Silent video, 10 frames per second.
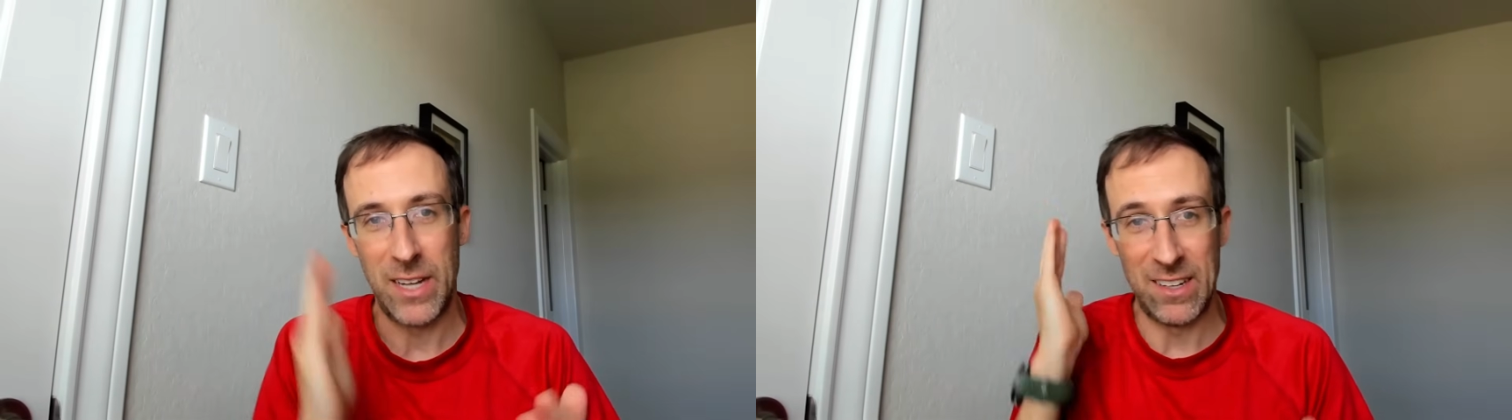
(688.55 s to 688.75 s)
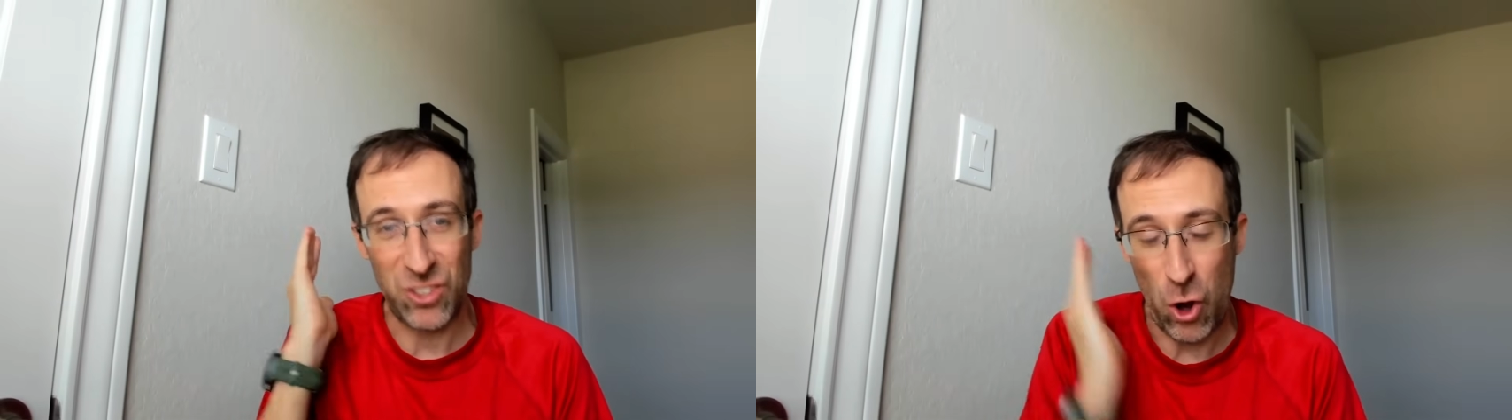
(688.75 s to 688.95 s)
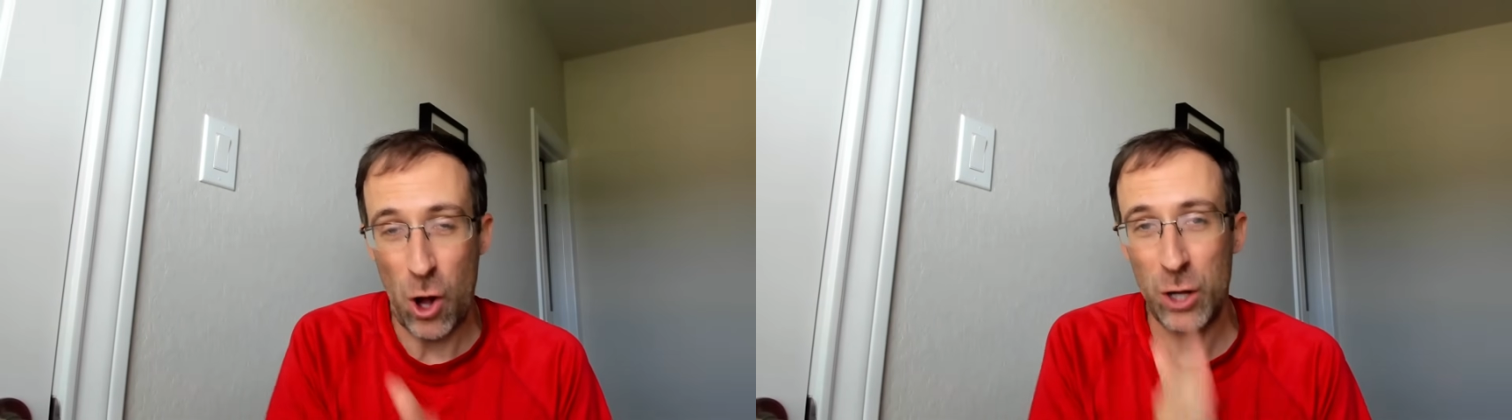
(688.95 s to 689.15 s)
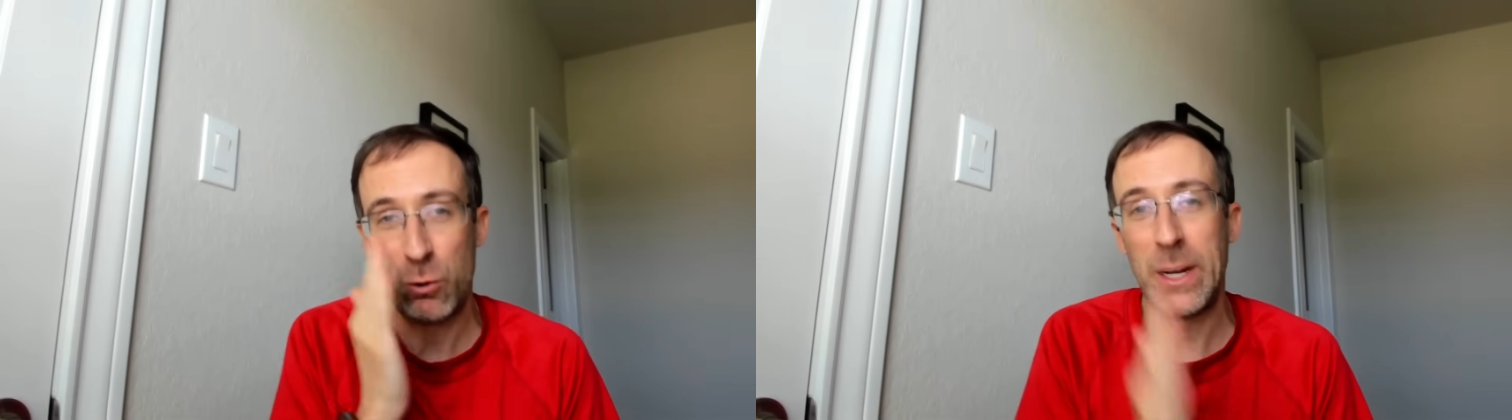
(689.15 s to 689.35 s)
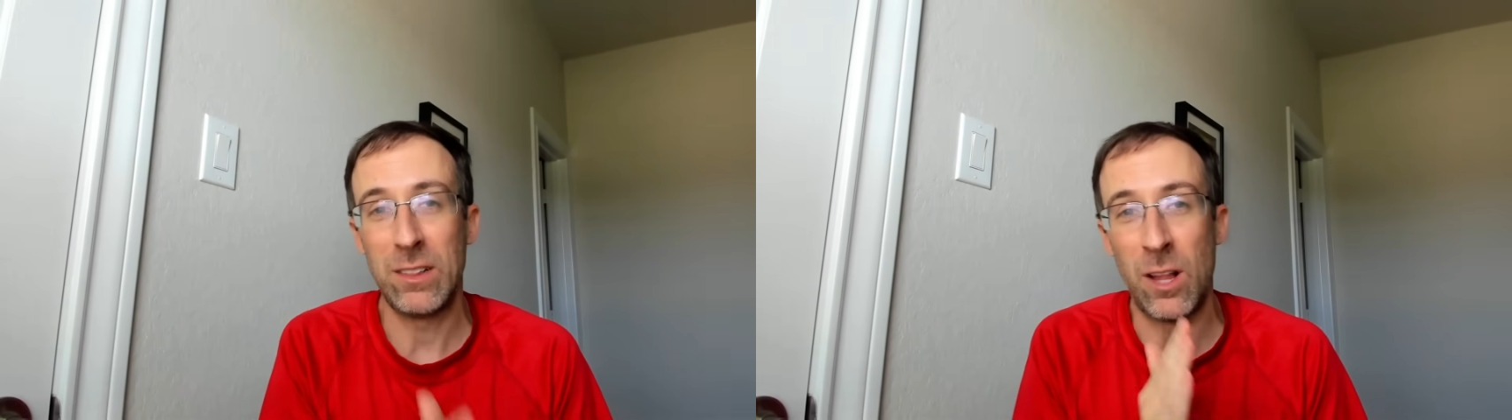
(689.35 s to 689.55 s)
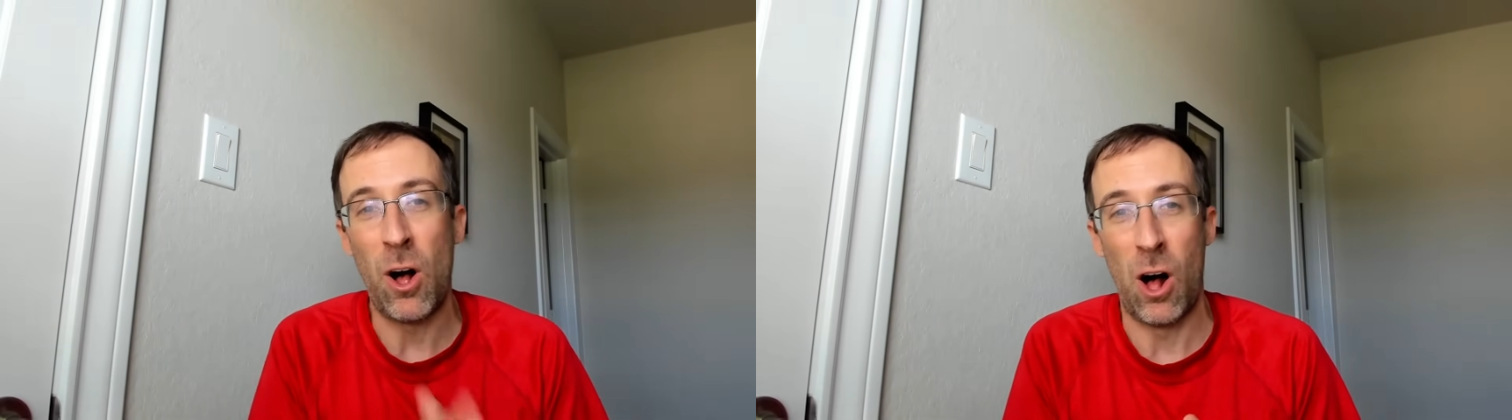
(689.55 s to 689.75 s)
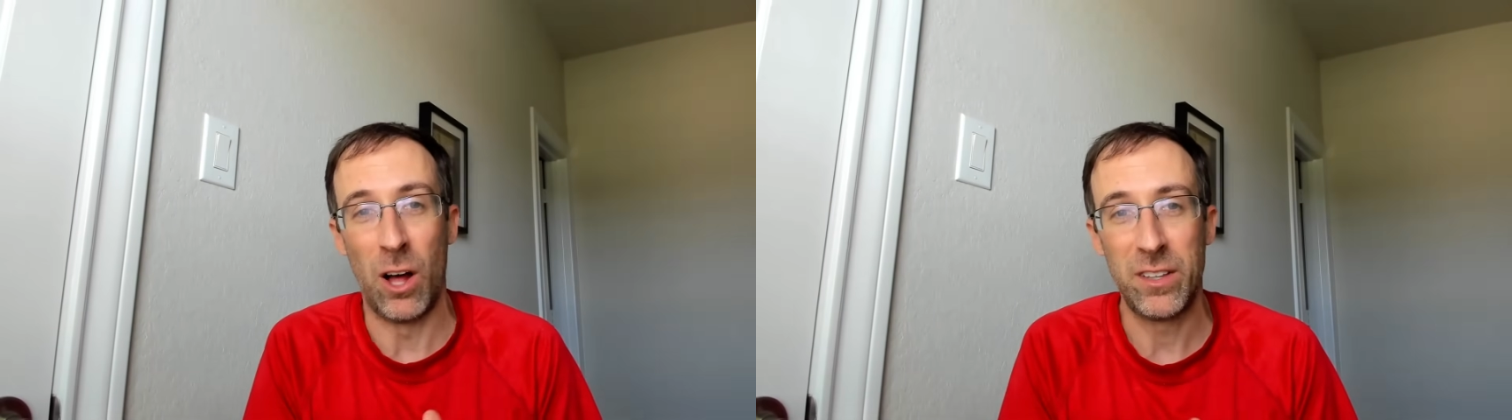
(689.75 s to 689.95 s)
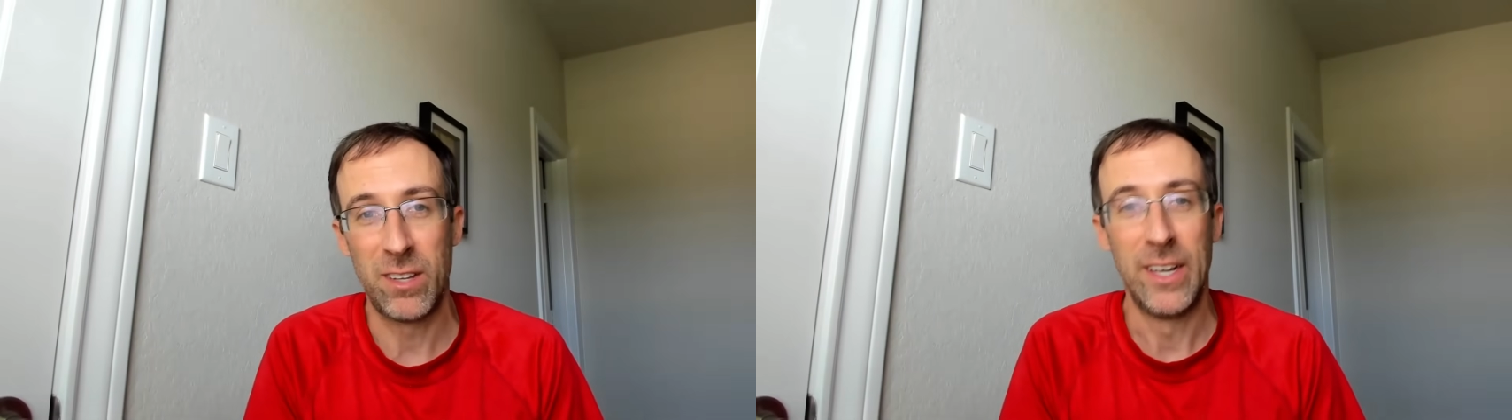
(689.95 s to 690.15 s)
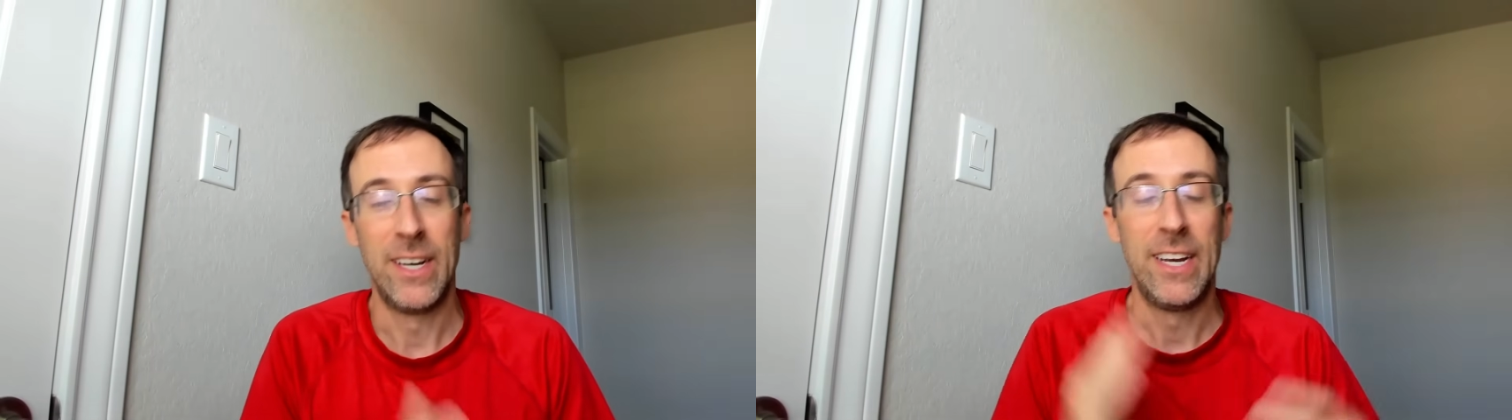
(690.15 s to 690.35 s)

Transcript: as concrete laws